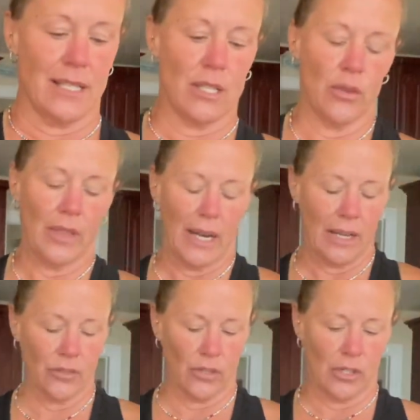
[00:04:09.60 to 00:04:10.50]
So then I
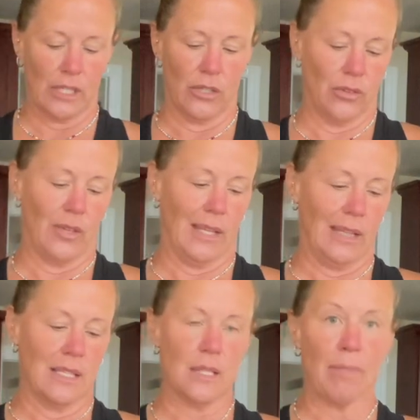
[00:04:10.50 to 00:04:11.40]
started using
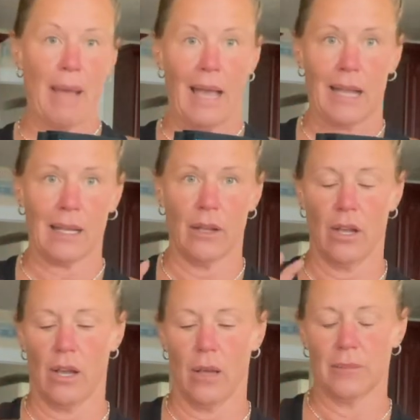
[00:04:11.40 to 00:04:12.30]
this bag,
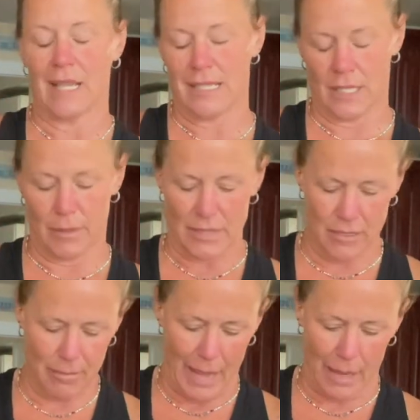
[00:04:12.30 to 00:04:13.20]
less
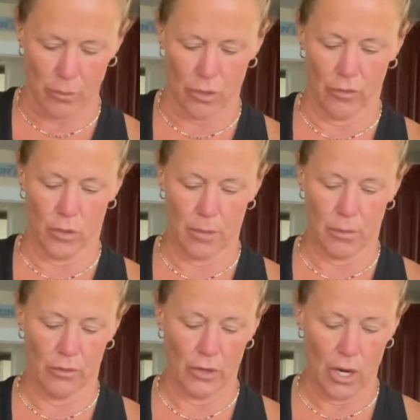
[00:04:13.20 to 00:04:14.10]
expensive bag, more
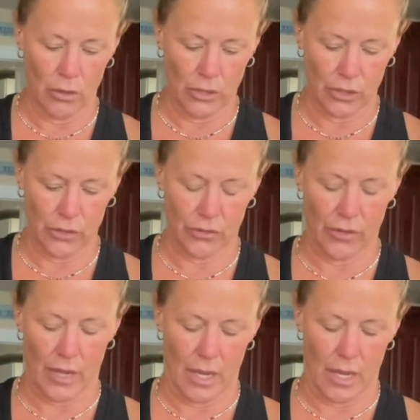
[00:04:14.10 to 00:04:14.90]
affordable for owners.